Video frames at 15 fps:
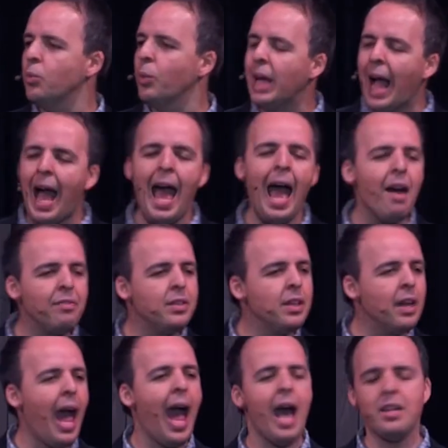We have
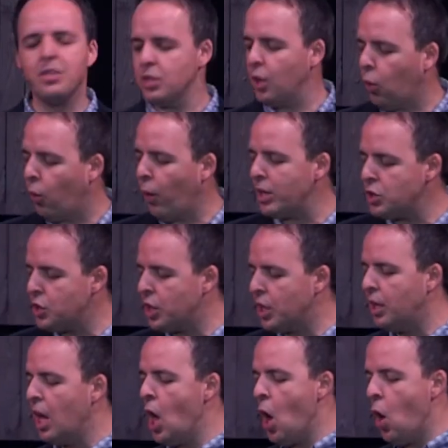to ask the
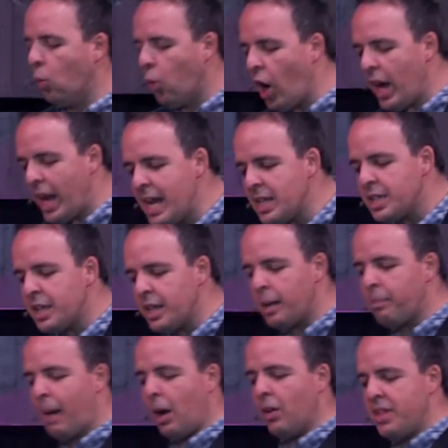question, what is it
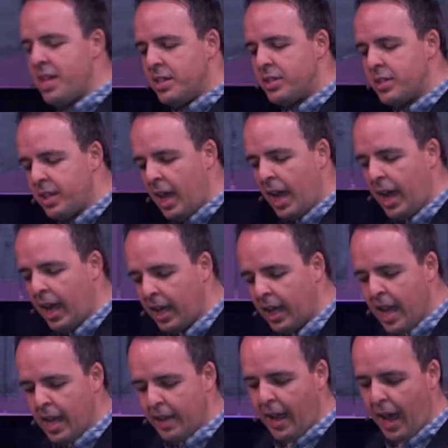about this thing
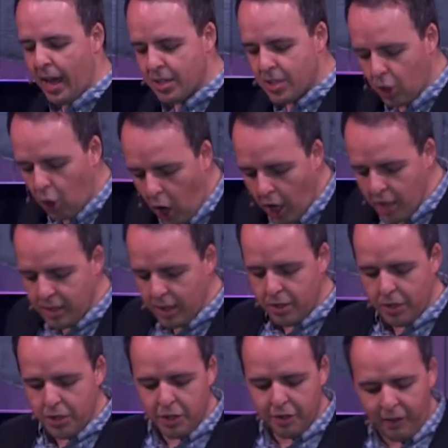that has caused it
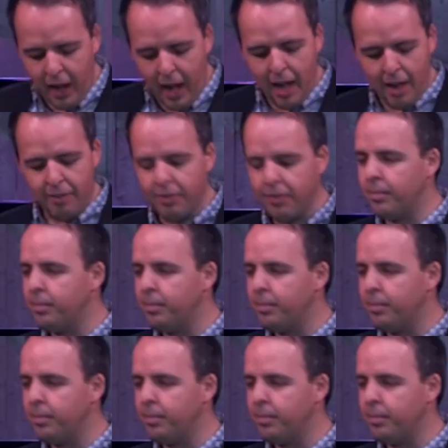to survive?